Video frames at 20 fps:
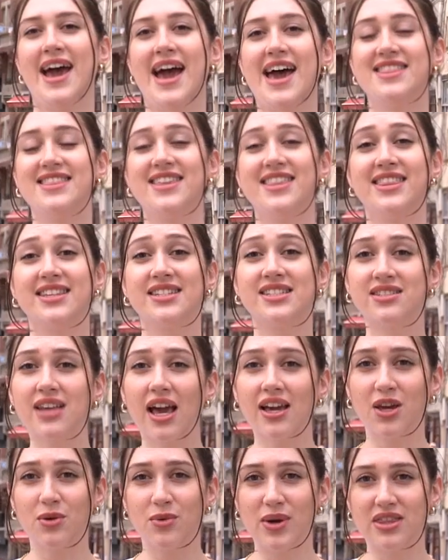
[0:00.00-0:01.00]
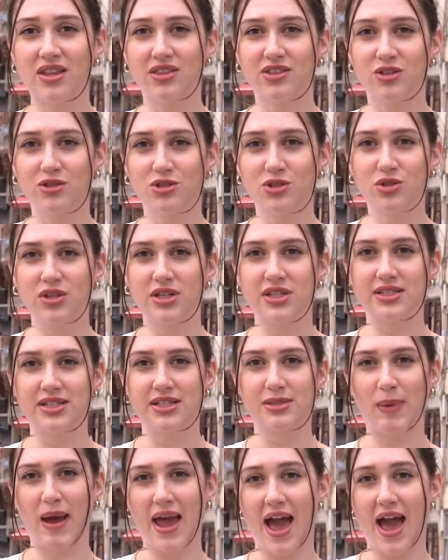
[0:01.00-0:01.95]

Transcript: And then the second way that they'll do this is by